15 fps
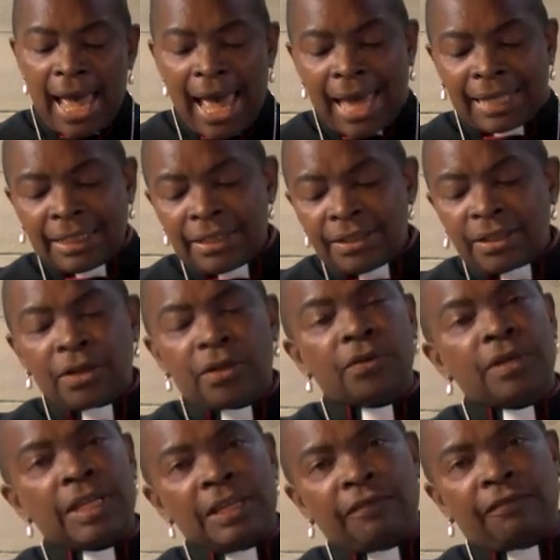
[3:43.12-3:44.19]
And in the
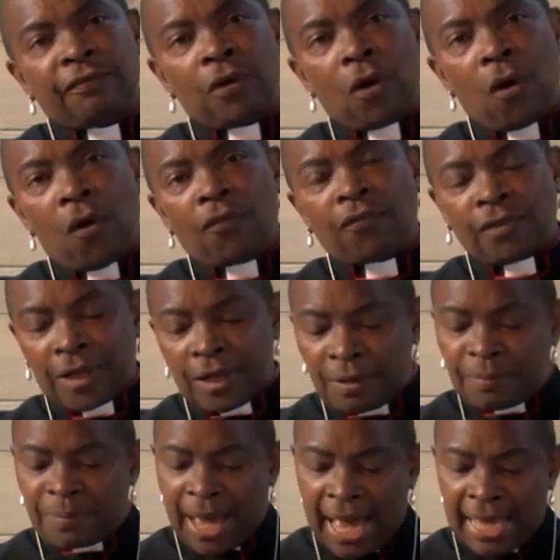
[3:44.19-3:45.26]
grief of her
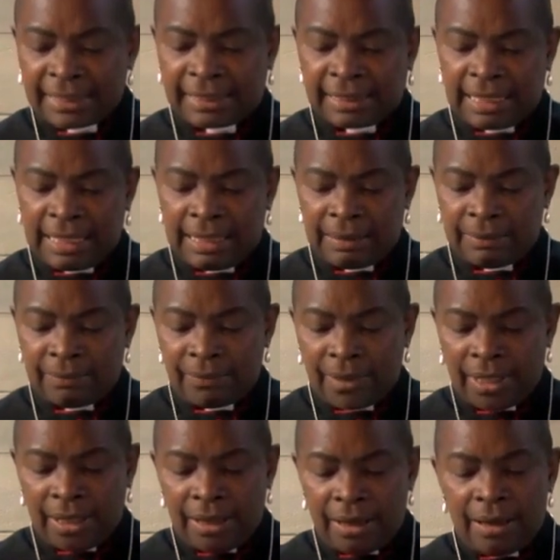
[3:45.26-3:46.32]
passing,
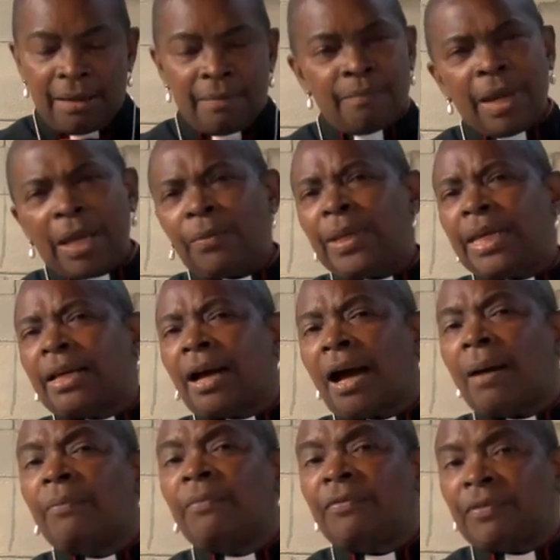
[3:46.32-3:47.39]
may we
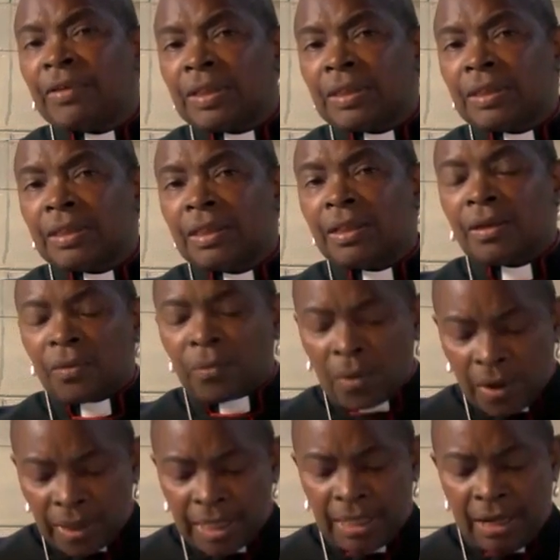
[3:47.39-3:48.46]
comfort
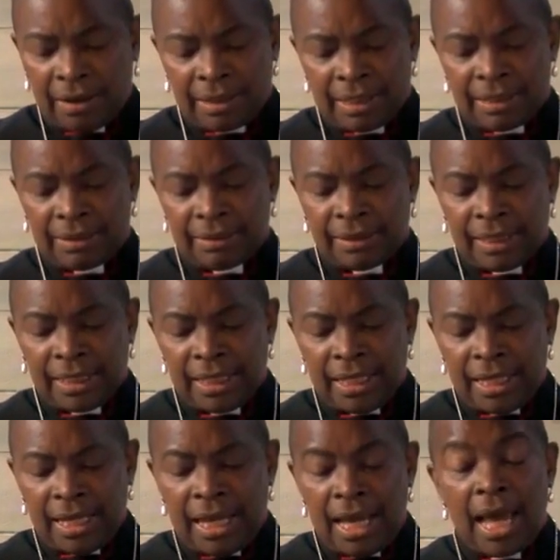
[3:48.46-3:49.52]
one another
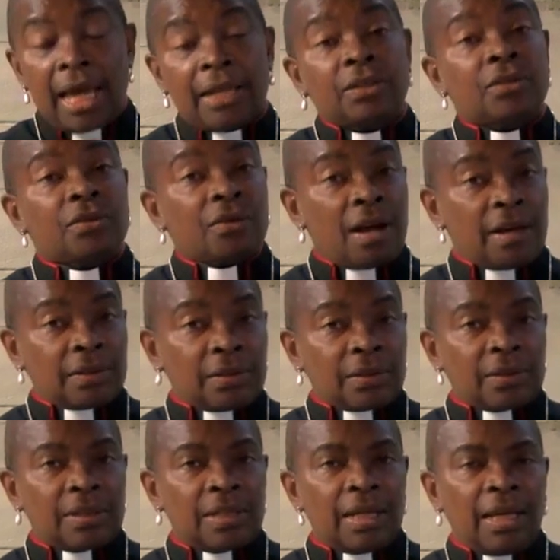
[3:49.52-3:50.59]
and
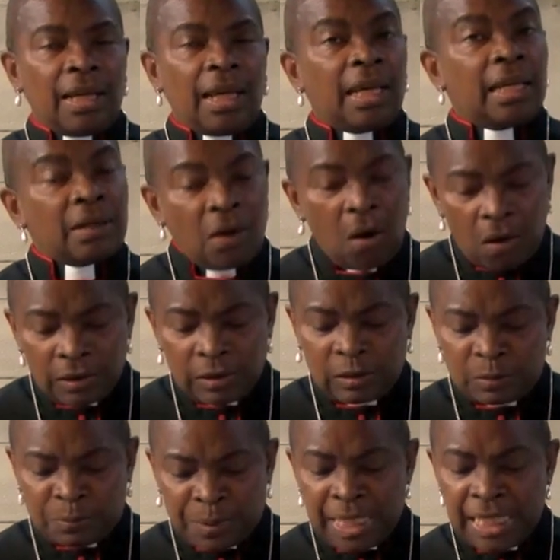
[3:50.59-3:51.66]
trust in
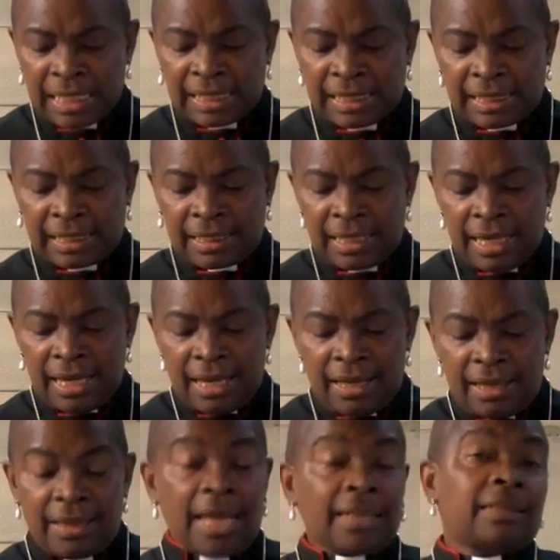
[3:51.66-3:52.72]
God's peace
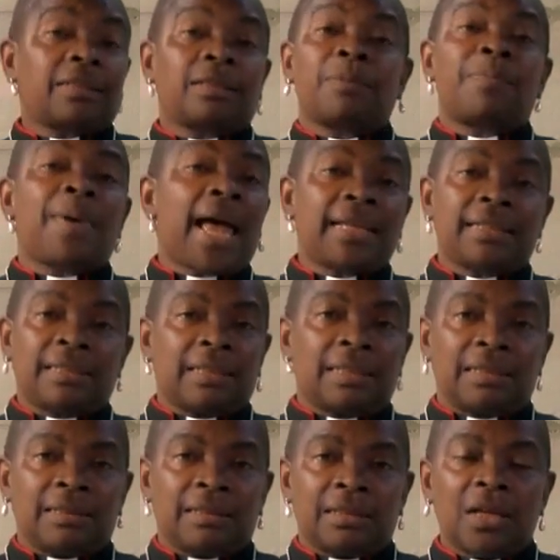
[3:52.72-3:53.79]
that
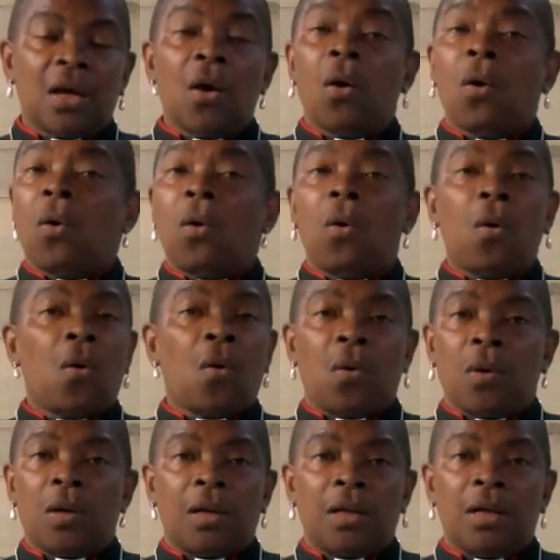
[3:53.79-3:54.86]
surpasses
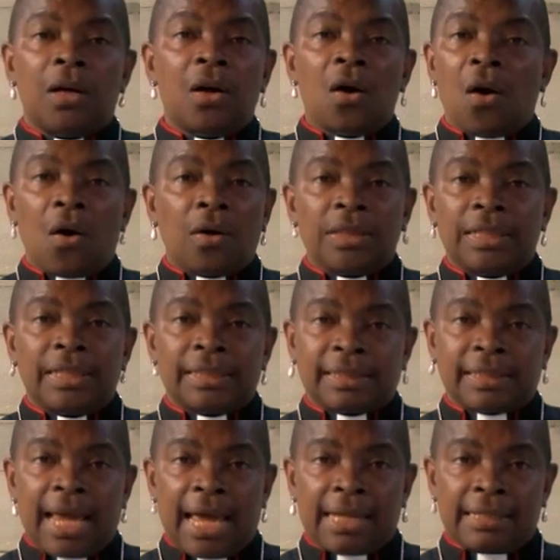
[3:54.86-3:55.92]
all
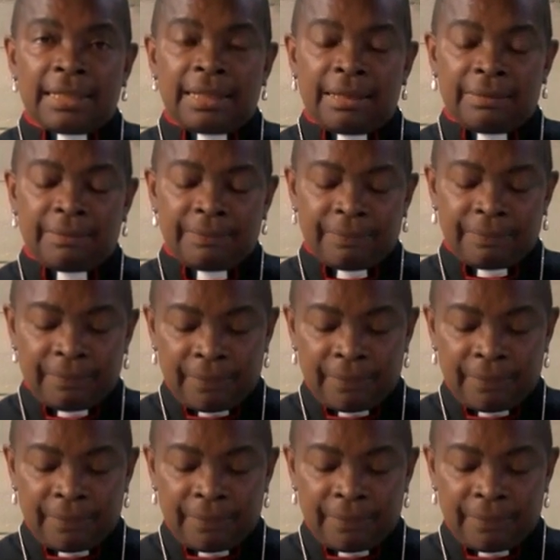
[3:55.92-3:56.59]
understanding.